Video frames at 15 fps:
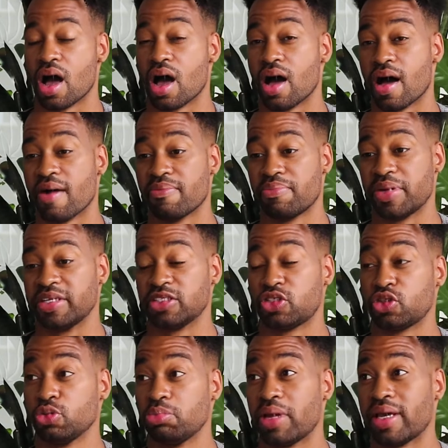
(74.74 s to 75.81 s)
I've been
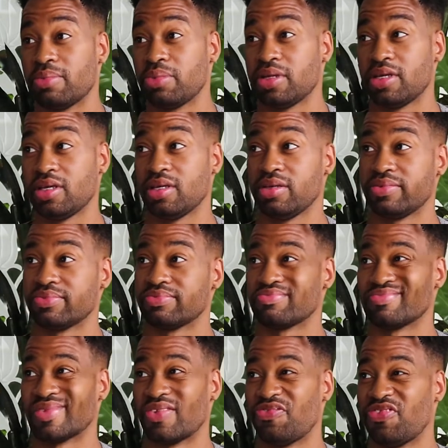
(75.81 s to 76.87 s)
to maybe
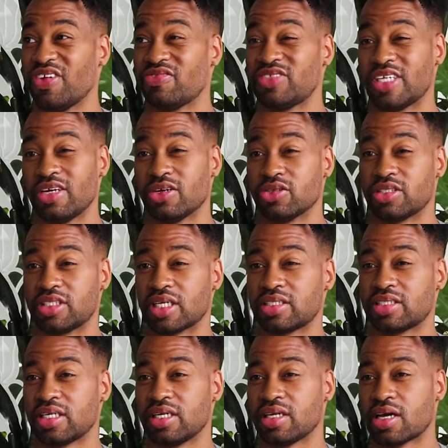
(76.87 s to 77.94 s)
15 or
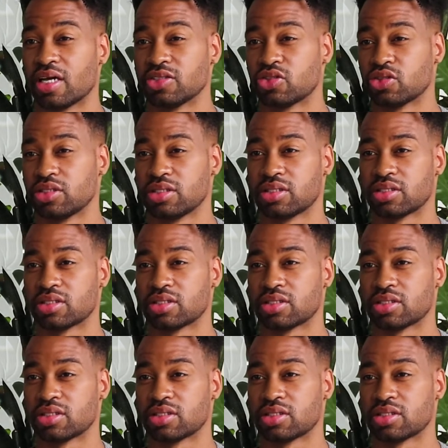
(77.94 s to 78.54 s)
16 countries.